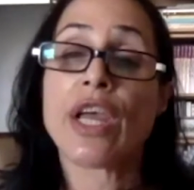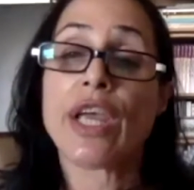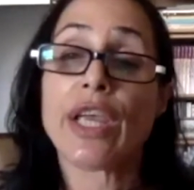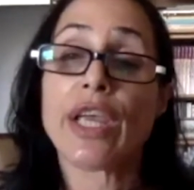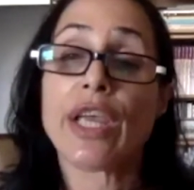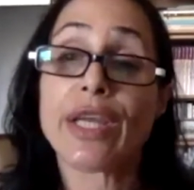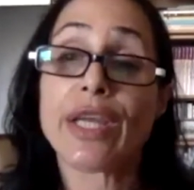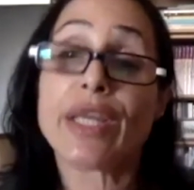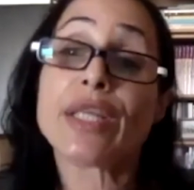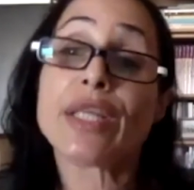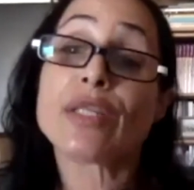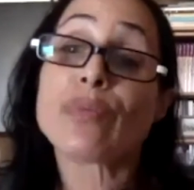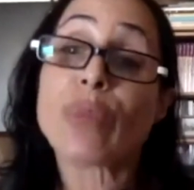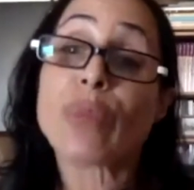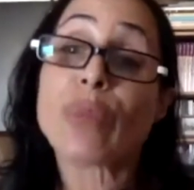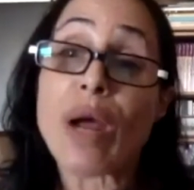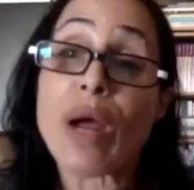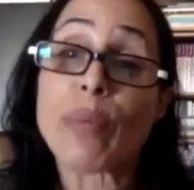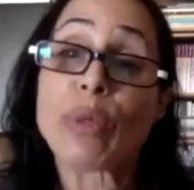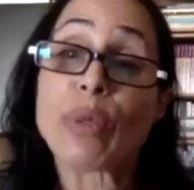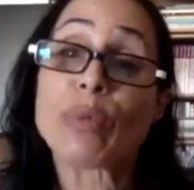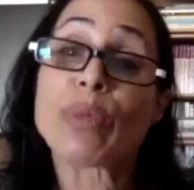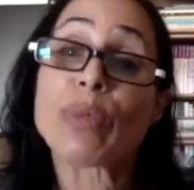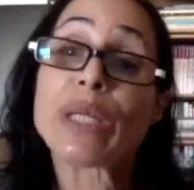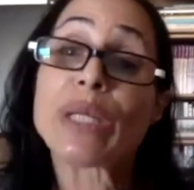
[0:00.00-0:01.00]
It is
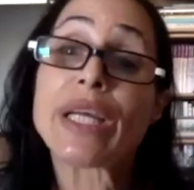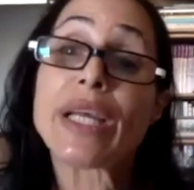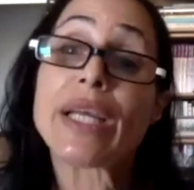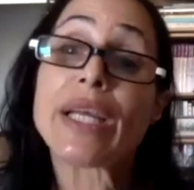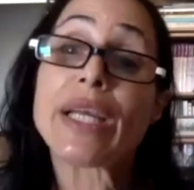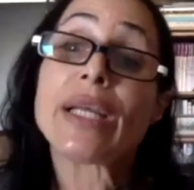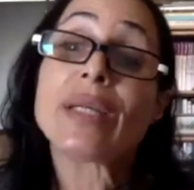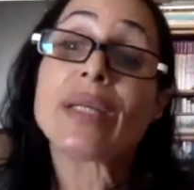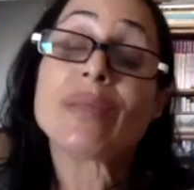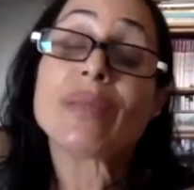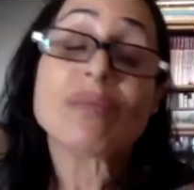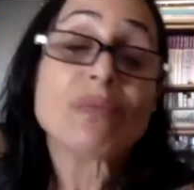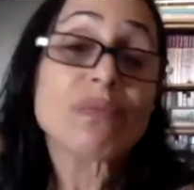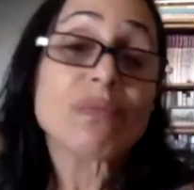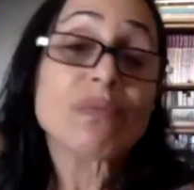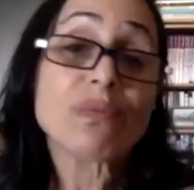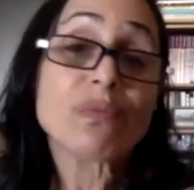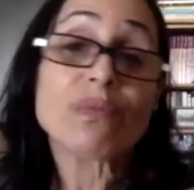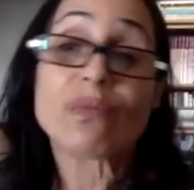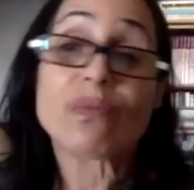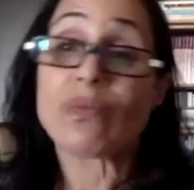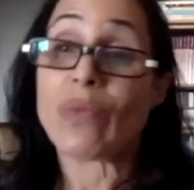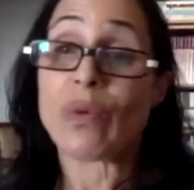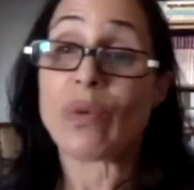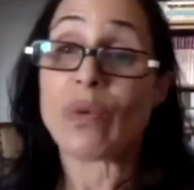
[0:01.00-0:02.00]
probably,
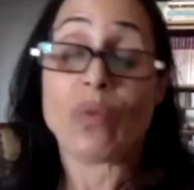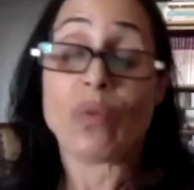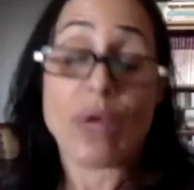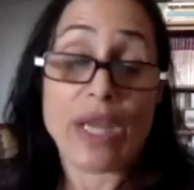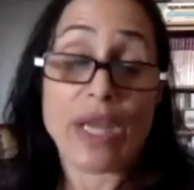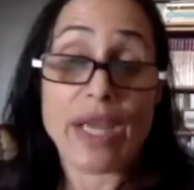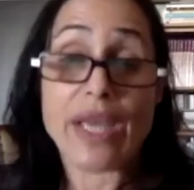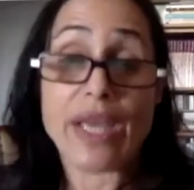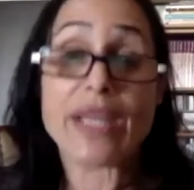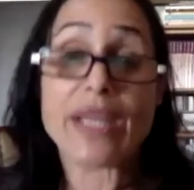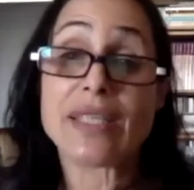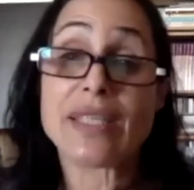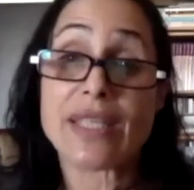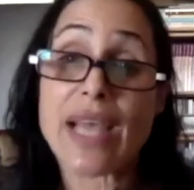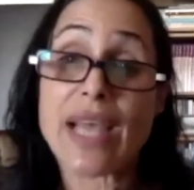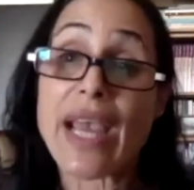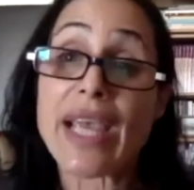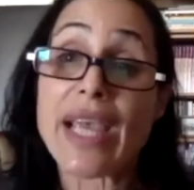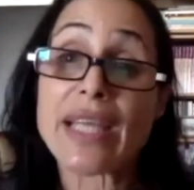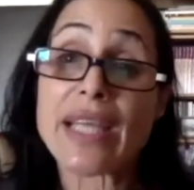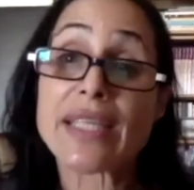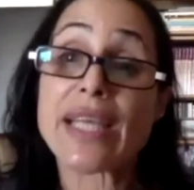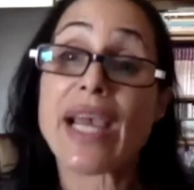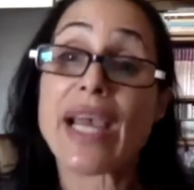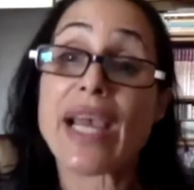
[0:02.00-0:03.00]
in its
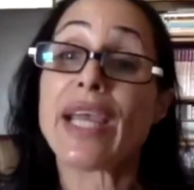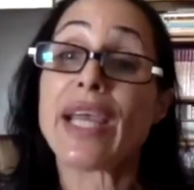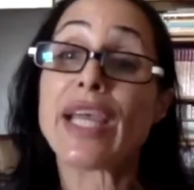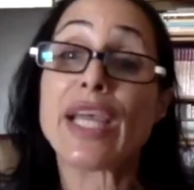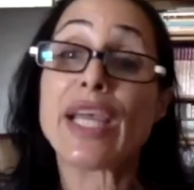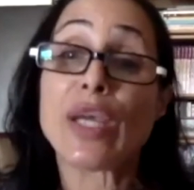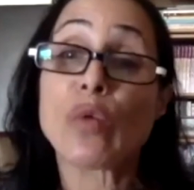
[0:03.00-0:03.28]
heyday,